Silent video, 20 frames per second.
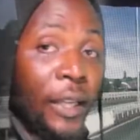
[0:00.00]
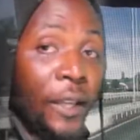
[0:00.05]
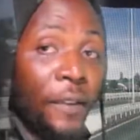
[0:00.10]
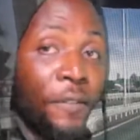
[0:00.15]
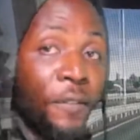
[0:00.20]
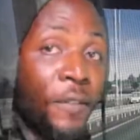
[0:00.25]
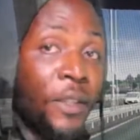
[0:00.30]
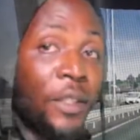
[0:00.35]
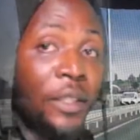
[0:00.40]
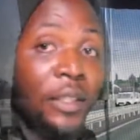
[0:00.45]
the
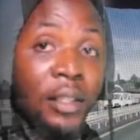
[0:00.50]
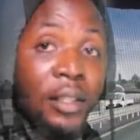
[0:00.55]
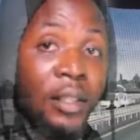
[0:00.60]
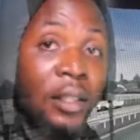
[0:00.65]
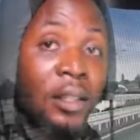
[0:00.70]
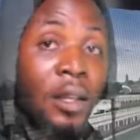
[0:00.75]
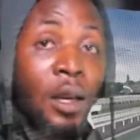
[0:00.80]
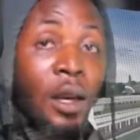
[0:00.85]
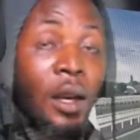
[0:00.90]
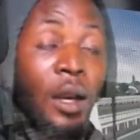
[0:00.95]

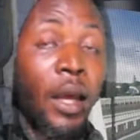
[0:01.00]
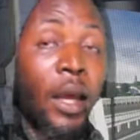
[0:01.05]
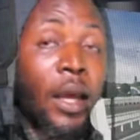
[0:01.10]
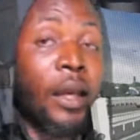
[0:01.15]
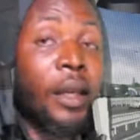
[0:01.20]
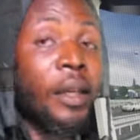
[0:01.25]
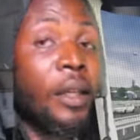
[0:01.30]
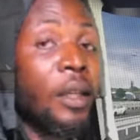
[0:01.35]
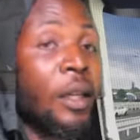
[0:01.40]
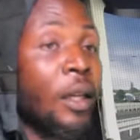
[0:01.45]
first
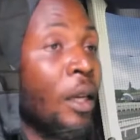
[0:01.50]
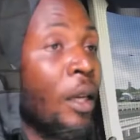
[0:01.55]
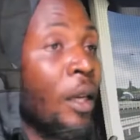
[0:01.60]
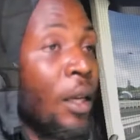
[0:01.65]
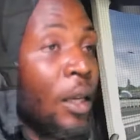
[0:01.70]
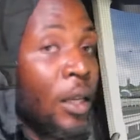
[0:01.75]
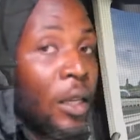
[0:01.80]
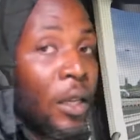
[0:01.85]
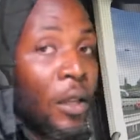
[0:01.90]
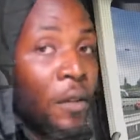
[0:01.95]
lane
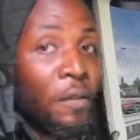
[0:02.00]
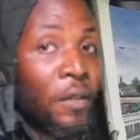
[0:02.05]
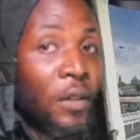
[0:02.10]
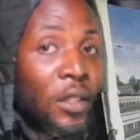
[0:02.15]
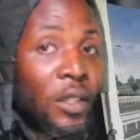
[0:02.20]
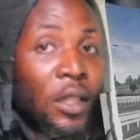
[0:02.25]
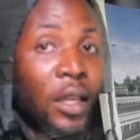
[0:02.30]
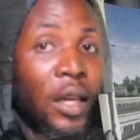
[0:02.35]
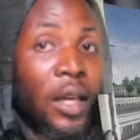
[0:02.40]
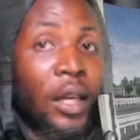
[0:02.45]
is
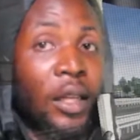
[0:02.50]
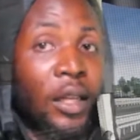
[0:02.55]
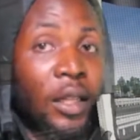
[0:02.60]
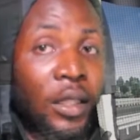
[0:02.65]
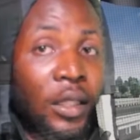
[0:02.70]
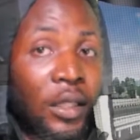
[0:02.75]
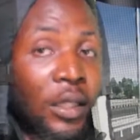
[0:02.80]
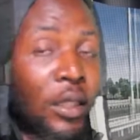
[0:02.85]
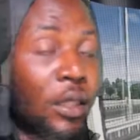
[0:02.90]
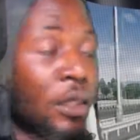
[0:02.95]

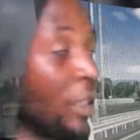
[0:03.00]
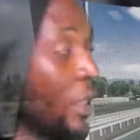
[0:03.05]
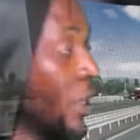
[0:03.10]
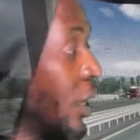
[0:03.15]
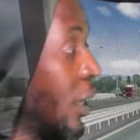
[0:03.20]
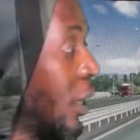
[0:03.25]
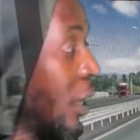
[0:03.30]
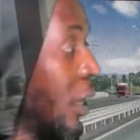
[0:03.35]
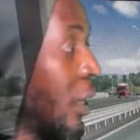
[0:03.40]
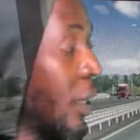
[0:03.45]
the
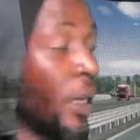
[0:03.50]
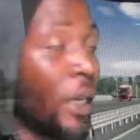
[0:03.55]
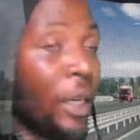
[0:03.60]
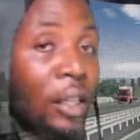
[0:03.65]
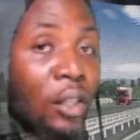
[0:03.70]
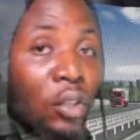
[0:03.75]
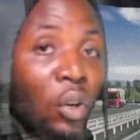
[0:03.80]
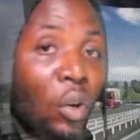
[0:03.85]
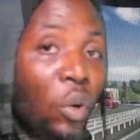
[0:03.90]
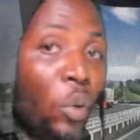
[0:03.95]
lane that
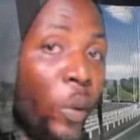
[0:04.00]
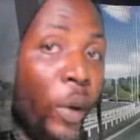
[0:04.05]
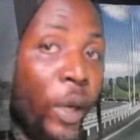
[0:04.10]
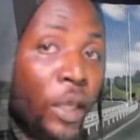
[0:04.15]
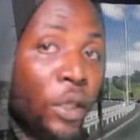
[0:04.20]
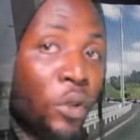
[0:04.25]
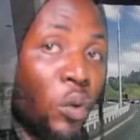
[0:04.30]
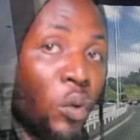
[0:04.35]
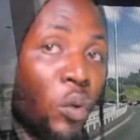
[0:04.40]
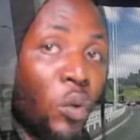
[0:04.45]
is
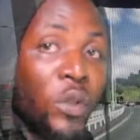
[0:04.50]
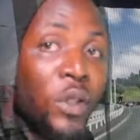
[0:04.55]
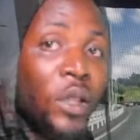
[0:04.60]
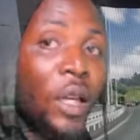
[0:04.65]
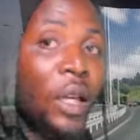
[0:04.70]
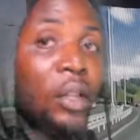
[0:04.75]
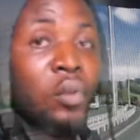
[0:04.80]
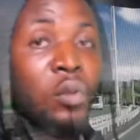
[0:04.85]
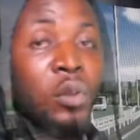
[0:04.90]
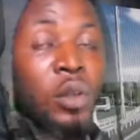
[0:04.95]
always
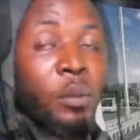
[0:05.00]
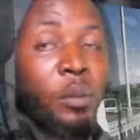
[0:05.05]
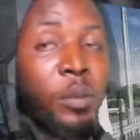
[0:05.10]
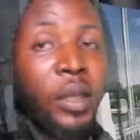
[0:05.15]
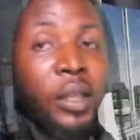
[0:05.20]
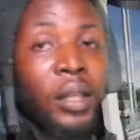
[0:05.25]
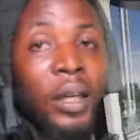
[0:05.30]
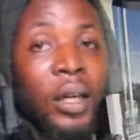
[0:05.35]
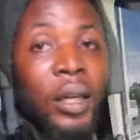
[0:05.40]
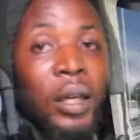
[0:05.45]
closer to the
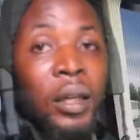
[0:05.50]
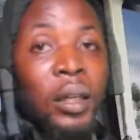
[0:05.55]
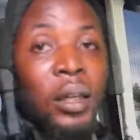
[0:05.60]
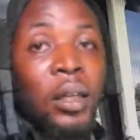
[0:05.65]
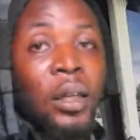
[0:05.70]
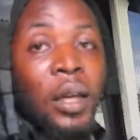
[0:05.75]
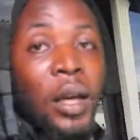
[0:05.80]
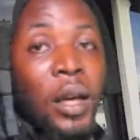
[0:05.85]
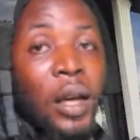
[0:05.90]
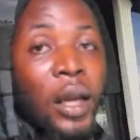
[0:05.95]
medial
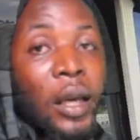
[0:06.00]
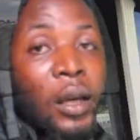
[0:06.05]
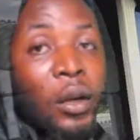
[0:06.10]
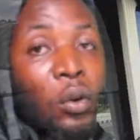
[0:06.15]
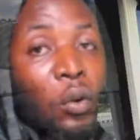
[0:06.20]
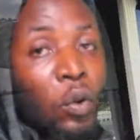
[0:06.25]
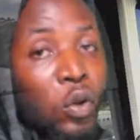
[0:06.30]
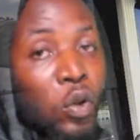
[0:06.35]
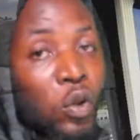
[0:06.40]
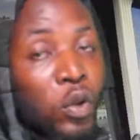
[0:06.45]
lane
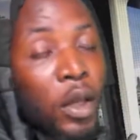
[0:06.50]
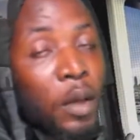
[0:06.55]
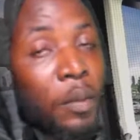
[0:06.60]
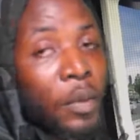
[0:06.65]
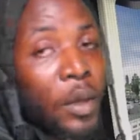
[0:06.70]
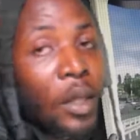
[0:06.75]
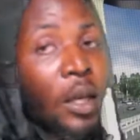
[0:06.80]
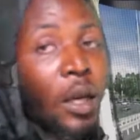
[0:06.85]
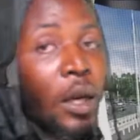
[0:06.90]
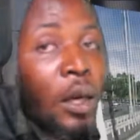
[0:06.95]
or to the
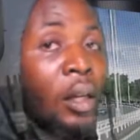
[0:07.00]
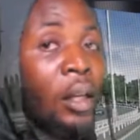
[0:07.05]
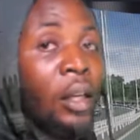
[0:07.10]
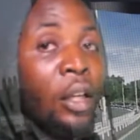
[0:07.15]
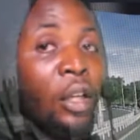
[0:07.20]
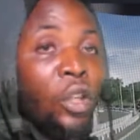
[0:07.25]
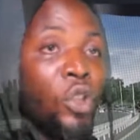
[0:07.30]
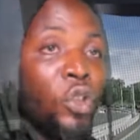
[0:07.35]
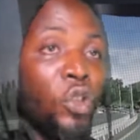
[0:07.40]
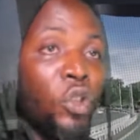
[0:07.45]
medial
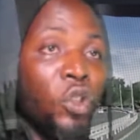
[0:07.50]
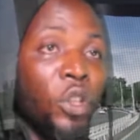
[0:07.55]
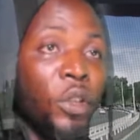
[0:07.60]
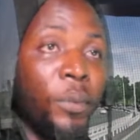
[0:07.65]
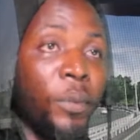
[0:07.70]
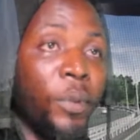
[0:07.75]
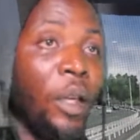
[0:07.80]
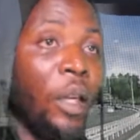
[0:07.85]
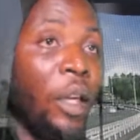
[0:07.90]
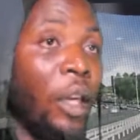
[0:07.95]
strip.
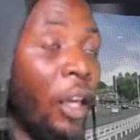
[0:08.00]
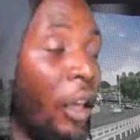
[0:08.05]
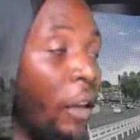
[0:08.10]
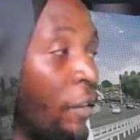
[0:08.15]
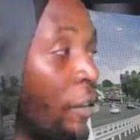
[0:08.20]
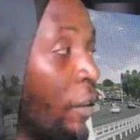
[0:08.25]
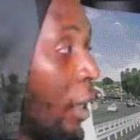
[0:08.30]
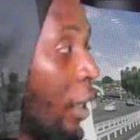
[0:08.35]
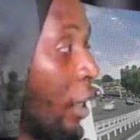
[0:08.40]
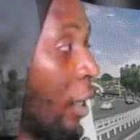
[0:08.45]

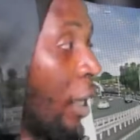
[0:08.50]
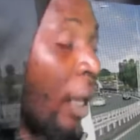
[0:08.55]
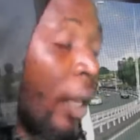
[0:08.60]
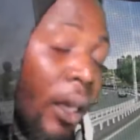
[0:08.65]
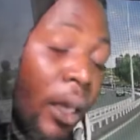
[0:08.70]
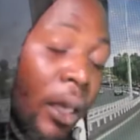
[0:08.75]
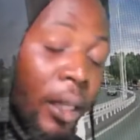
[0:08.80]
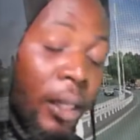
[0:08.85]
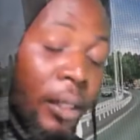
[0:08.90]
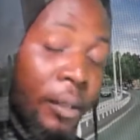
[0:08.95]
If you are
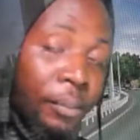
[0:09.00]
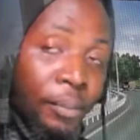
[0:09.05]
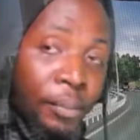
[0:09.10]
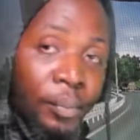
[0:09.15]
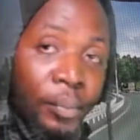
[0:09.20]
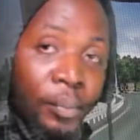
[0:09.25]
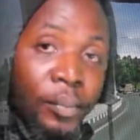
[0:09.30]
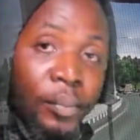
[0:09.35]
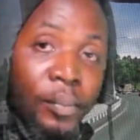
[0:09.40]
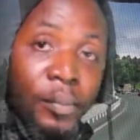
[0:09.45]
taking
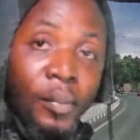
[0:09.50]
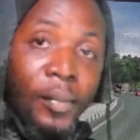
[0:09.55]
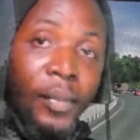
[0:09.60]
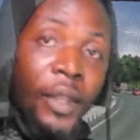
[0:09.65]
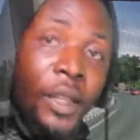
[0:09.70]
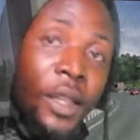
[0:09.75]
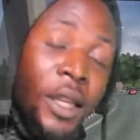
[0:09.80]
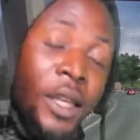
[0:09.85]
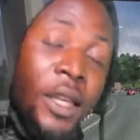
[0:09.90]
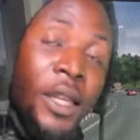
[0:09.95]

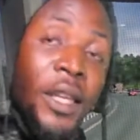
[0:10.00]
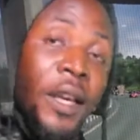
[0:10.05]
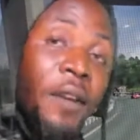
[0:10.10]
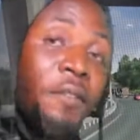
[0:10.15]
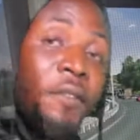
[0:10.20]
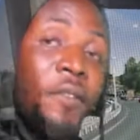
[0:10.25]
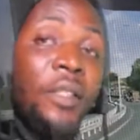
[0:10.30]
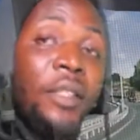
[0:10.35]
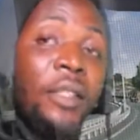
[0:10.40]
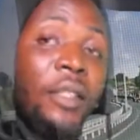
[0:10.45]
that
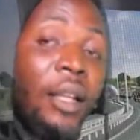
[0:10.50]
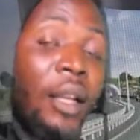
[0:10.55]
first